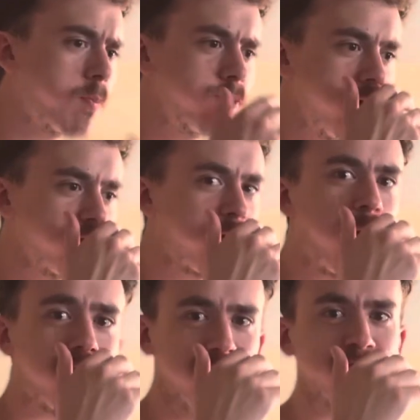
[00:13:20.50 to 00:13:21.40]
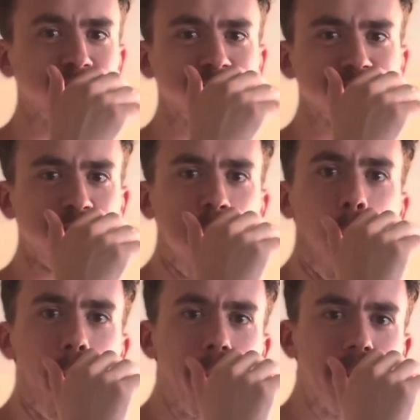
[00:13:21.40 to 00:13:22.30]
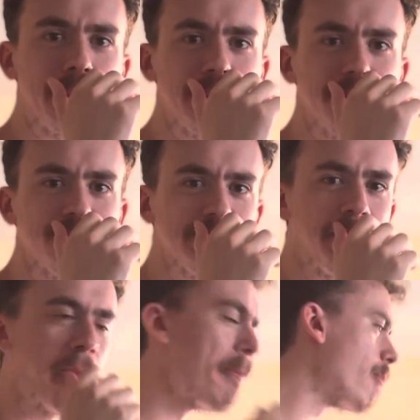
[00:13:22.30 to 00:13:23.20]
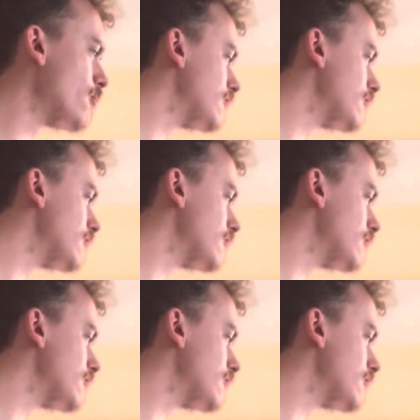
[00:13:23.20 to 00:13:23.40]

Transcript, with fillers: Tastes like orange. Yeah, I've got the chocolate orange on the top. Mm.